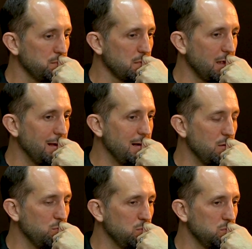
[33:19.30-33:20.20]

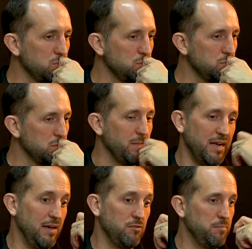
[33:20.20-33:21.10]
I
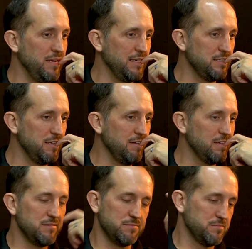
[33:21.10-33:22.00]
have a PhD
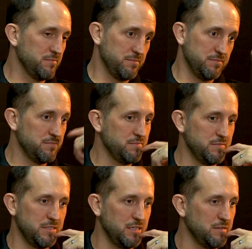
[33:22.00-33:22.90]
and
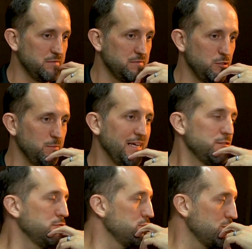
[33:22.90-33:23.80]
2
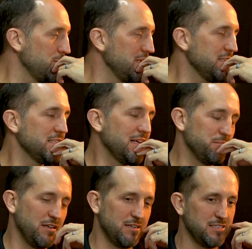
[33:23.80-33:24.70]
master's degrees.
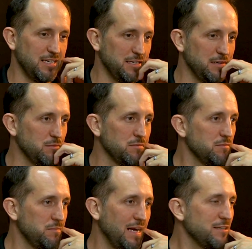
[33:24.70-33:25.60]
I'm not a second level
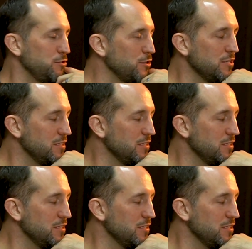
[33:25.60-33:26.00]
pastor.